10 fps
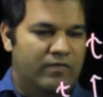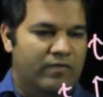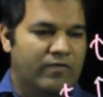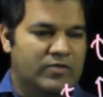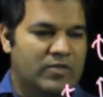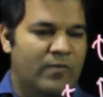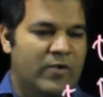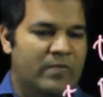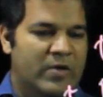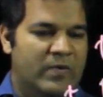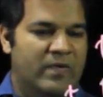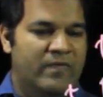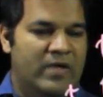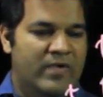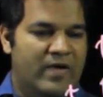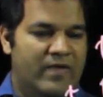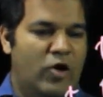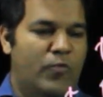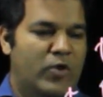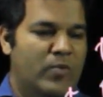somewhere in between where we have an
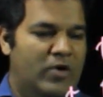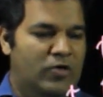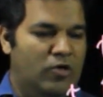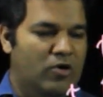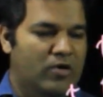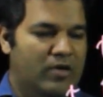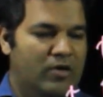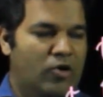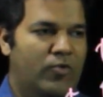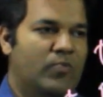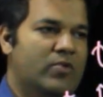optimal torque and an optimal